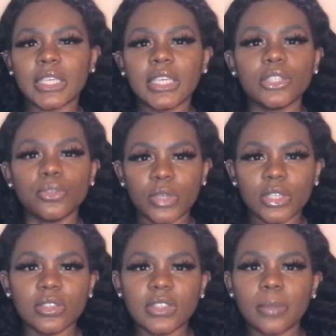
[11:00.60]
getting
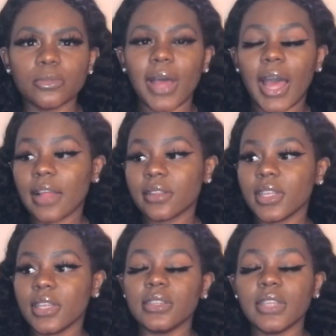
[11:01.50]
winter time. So I
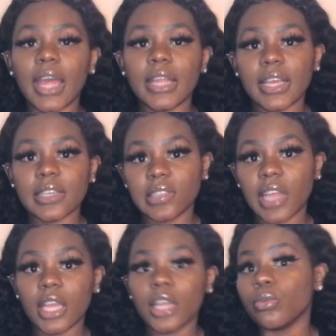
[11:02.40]
think that next
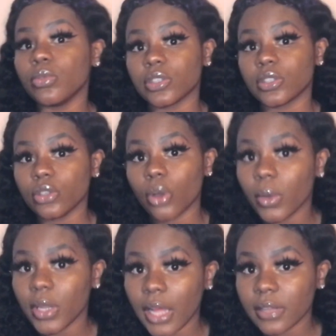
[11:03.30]
day it was
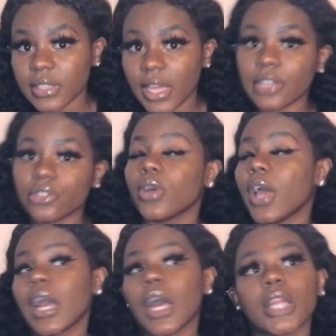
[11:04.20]
snowing outside, so it
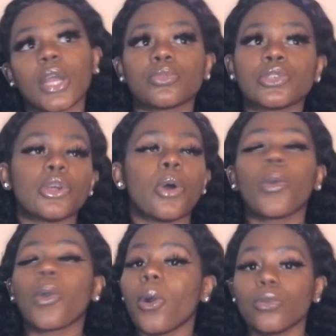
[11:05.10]
had got like so
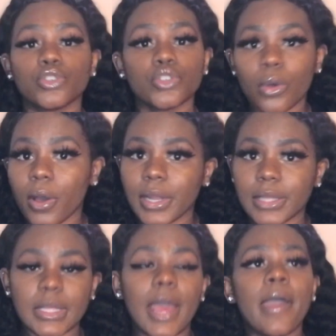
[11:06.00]
cold
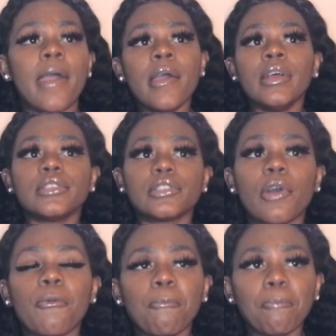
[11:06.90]
outside.
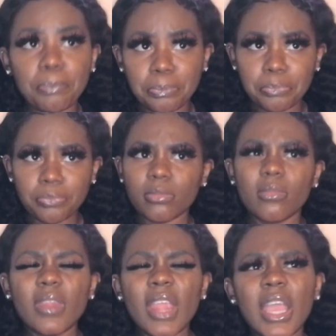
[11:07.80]
So
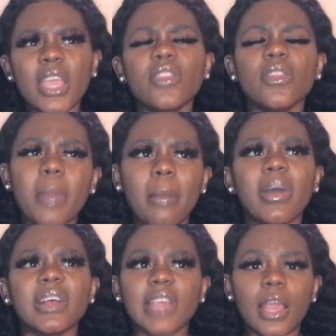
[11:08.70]
either my
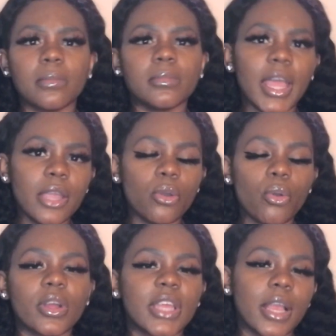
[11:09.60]
bus came late
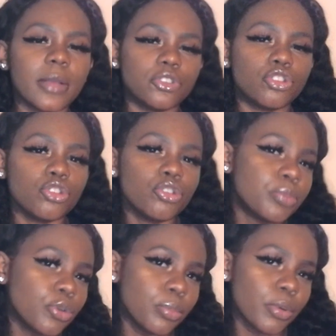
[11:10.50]
or it came super
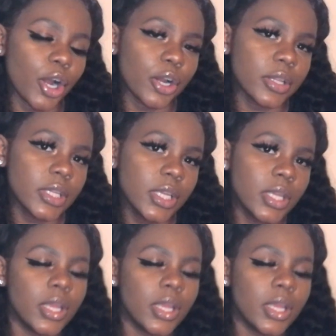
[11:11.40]
duper early,